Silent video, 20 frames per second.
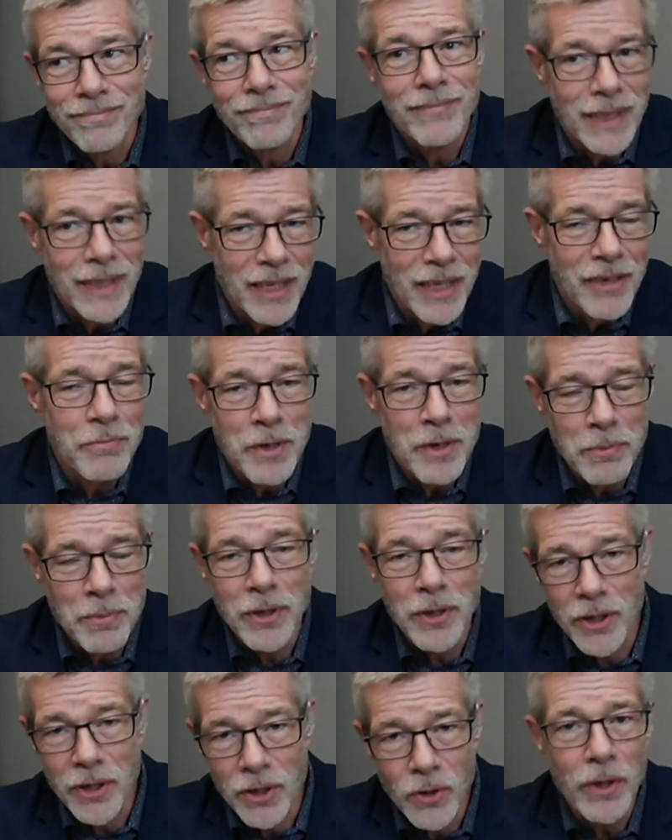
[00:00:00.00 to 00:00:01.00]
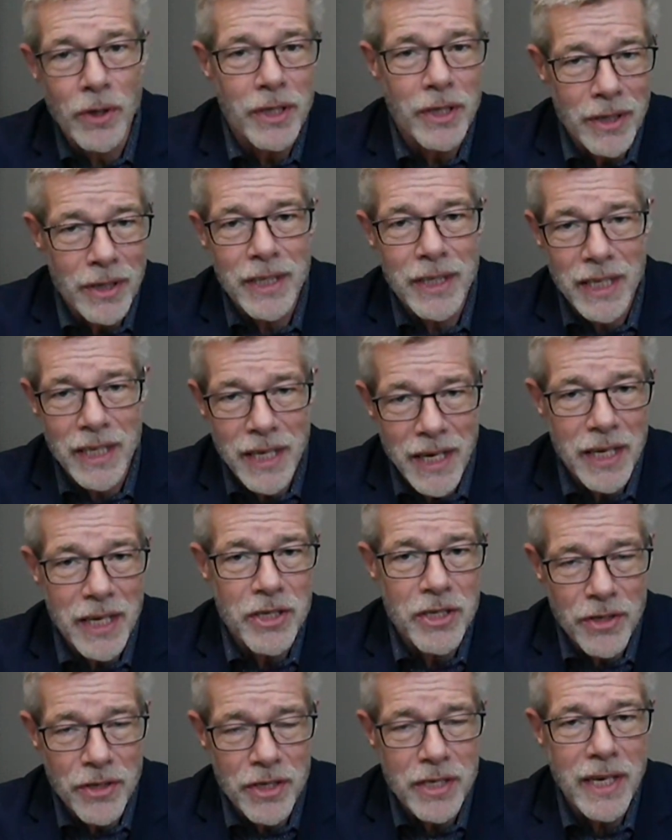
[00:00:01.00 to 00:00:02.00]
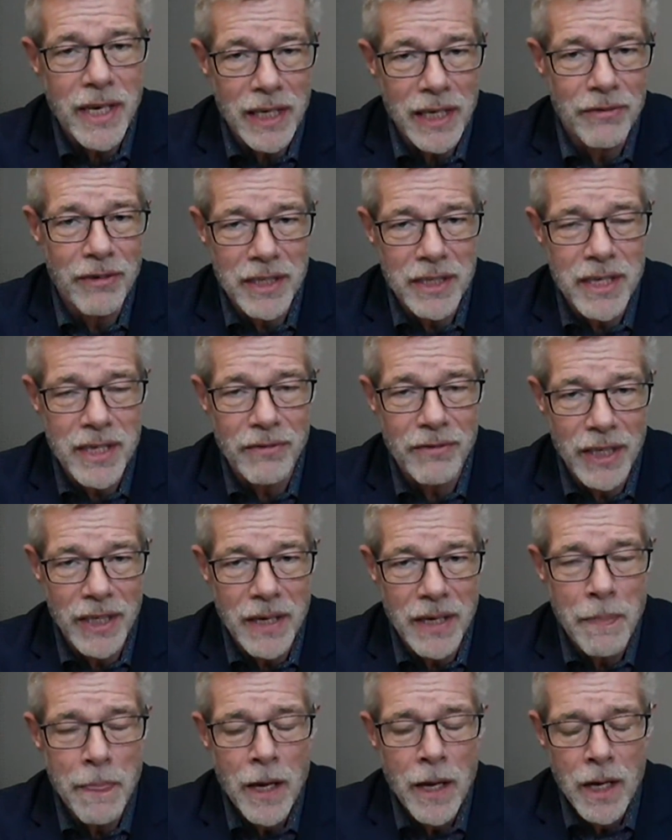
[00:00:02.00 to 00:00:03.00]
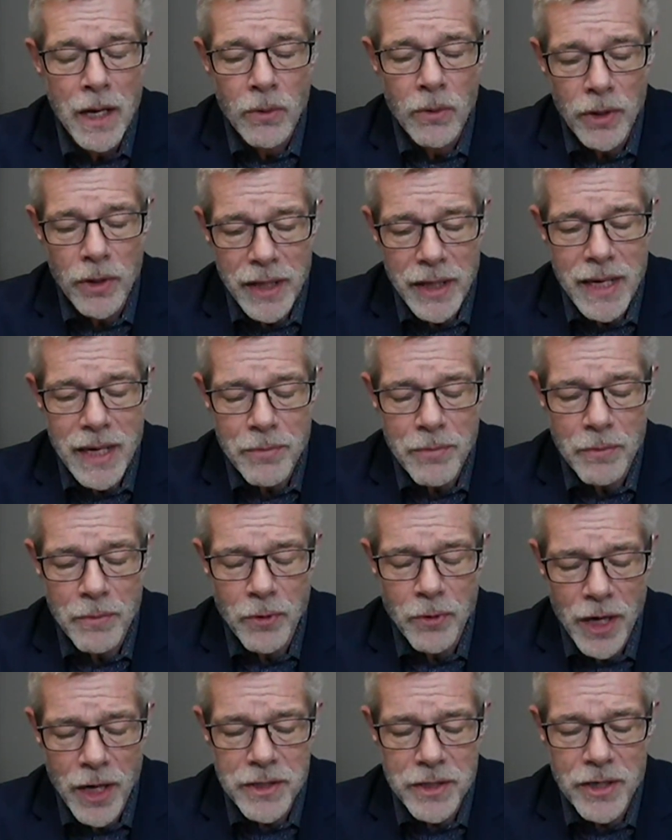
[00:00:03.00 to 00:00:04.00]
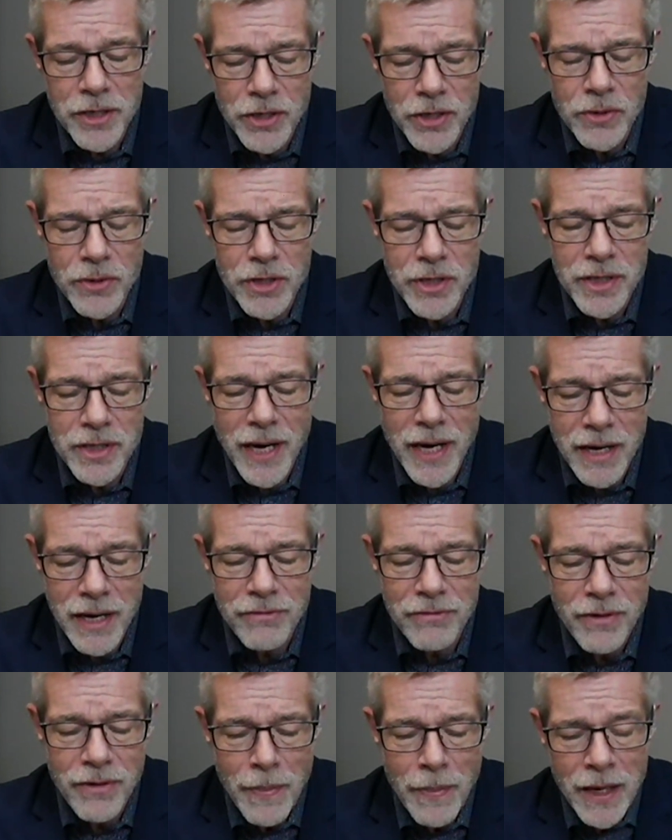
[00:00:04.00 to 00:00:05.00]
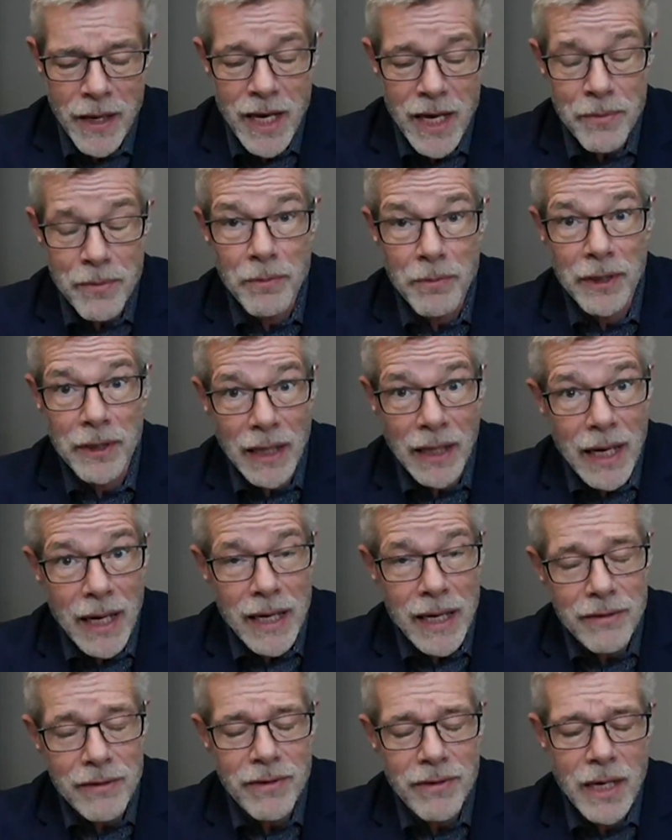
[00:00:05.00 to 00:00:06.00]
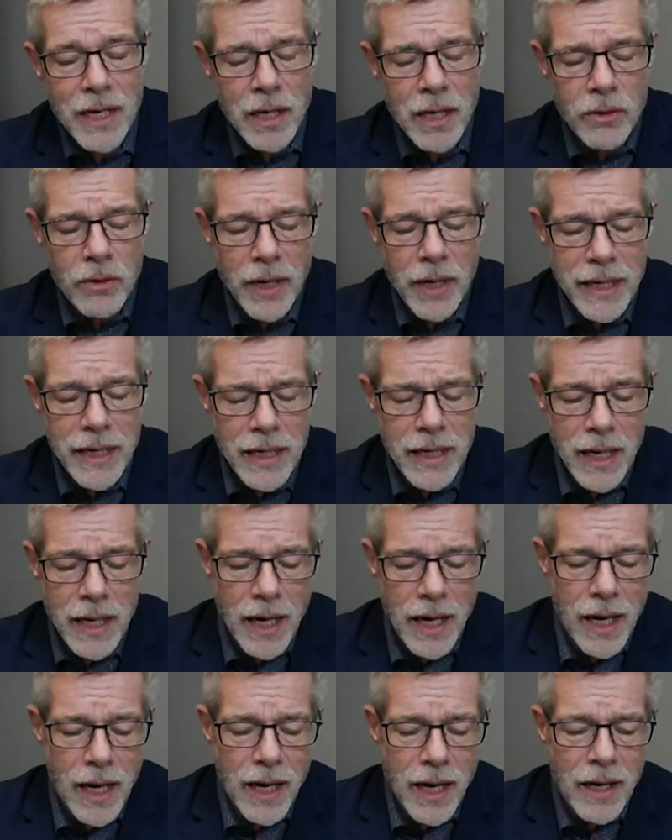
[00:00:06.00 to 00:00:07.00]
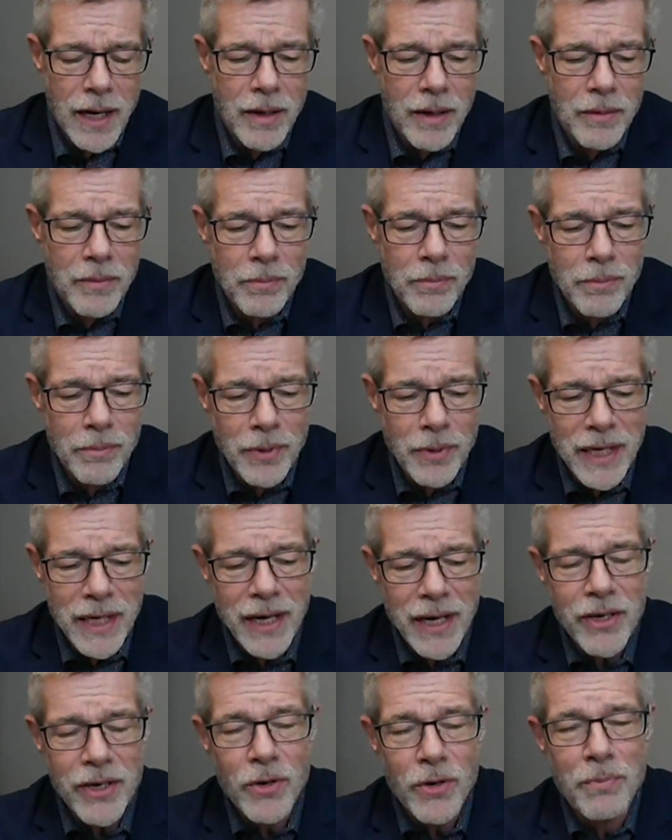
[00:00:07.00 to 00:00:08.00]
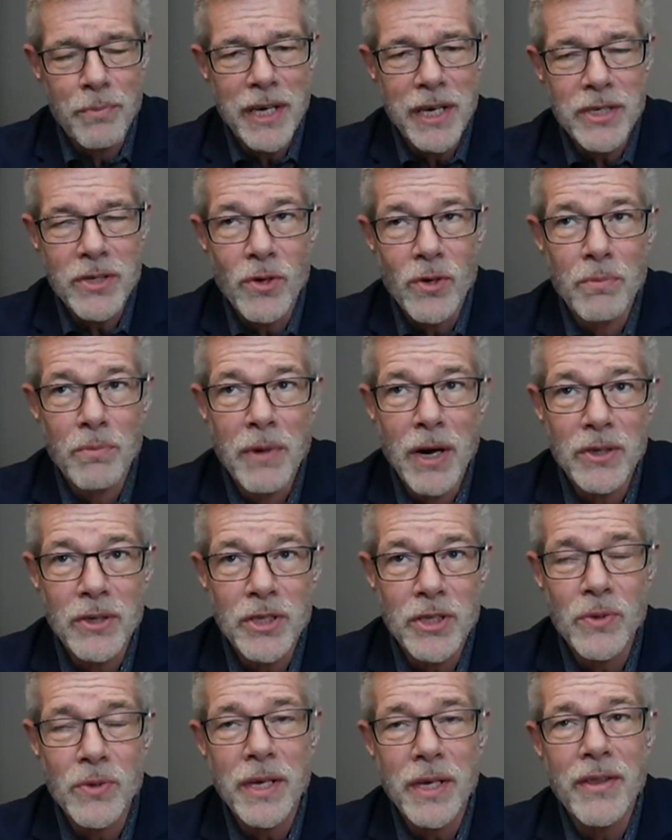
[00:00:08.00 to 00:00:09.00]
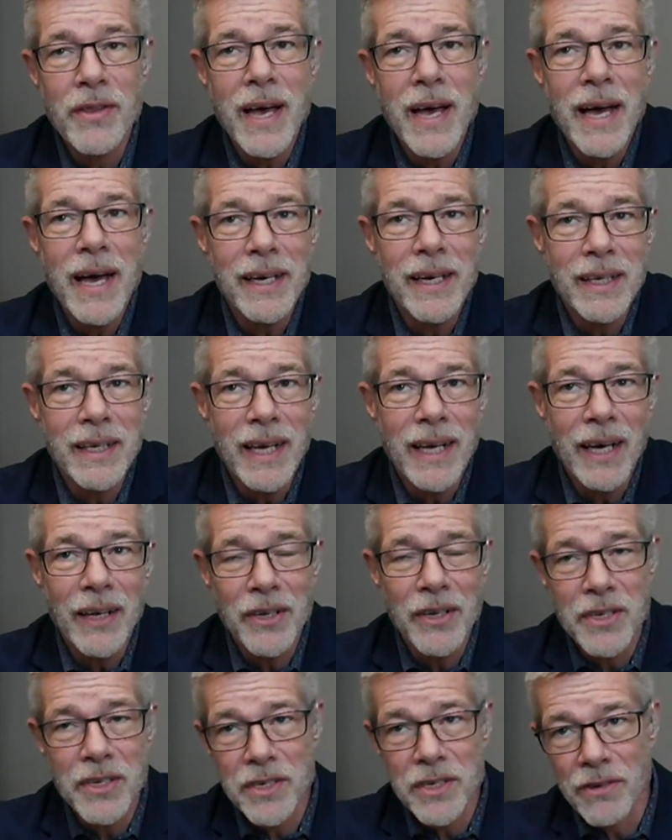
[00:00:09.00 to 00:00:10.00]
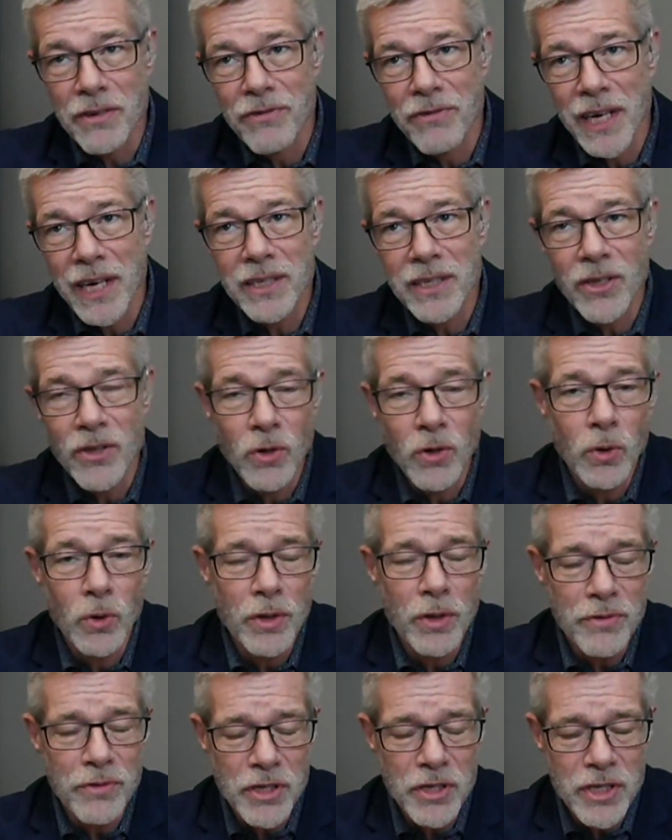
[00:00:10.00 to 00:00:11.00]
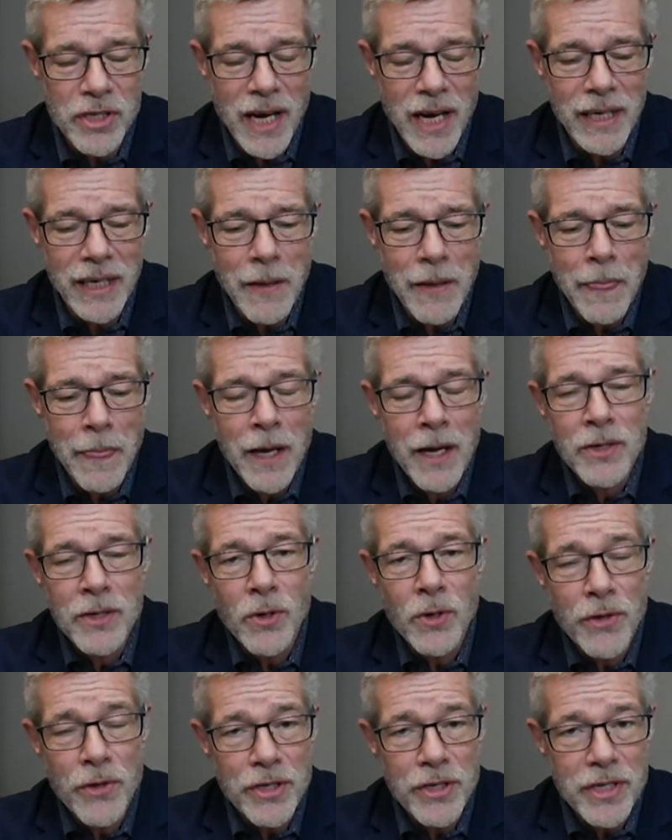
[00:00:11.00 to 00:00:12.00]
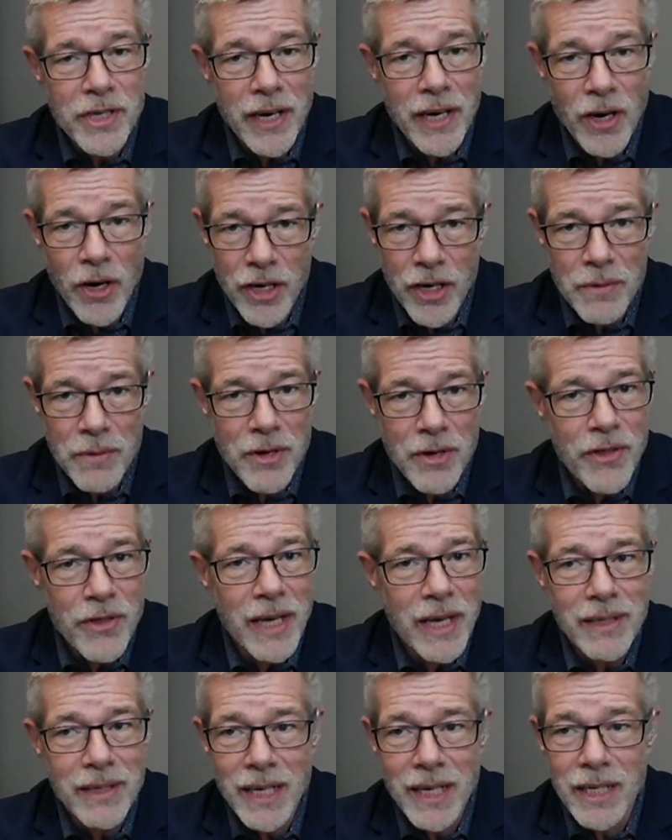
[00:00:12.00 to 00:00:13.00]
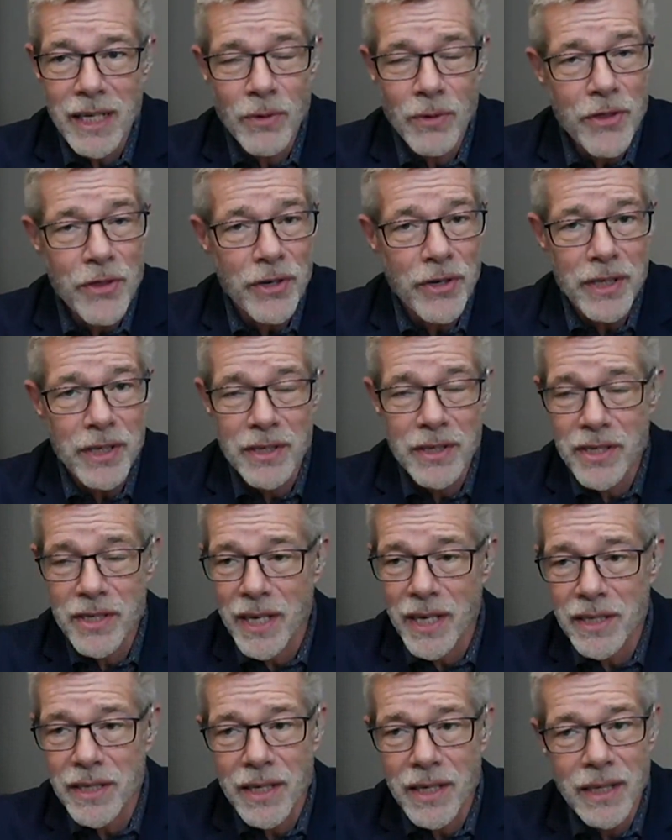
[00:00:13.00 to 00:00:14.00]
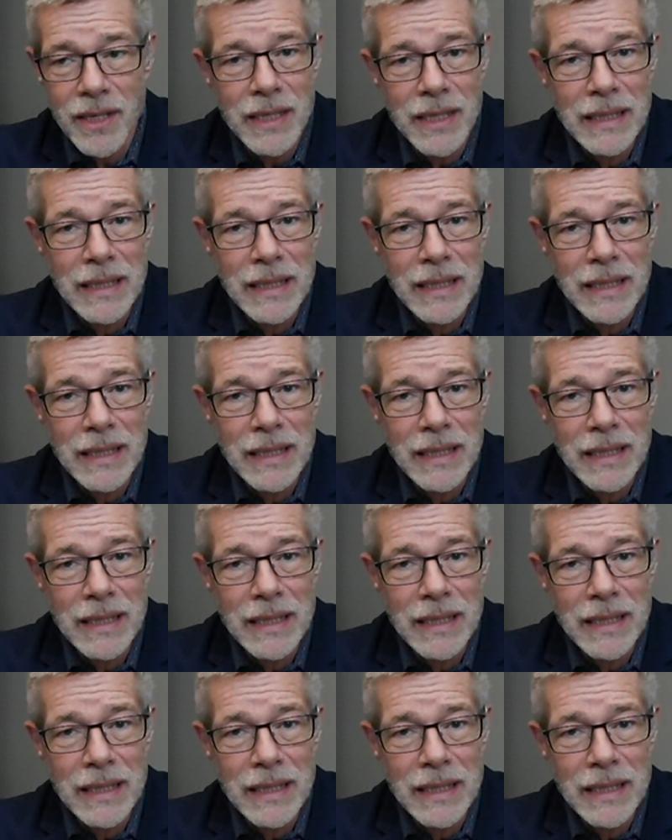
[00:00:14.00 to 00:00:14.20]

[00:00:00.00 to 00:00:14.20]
if people are going to engage in this kind of activity, want to keep the prostitutes safe, keep them alive, right? But how do you best go about doing that, and how does this affect the whole of society? So there's that argument that, hey, you know what, they're consenting